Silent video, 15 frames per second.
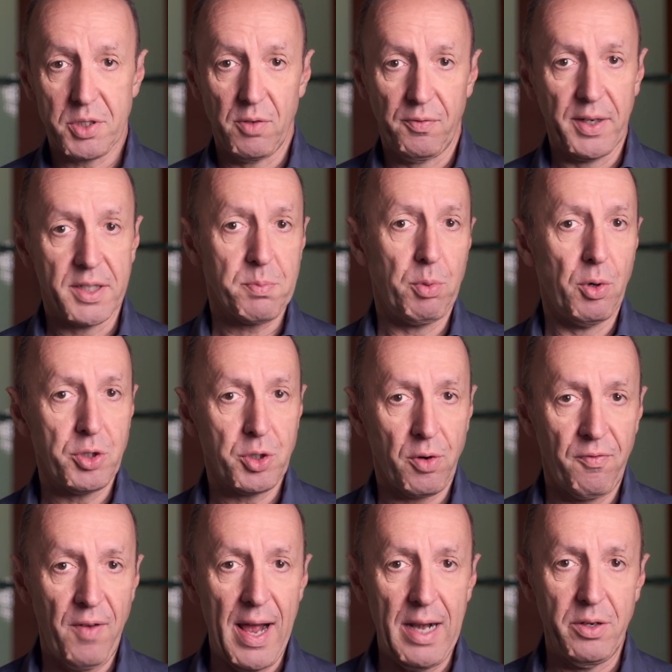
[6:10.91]
of exposure
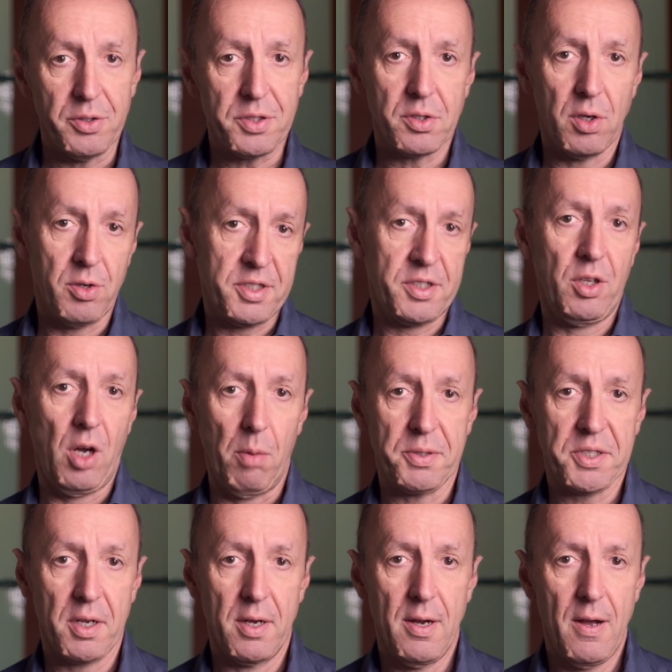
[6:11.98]
values or stops,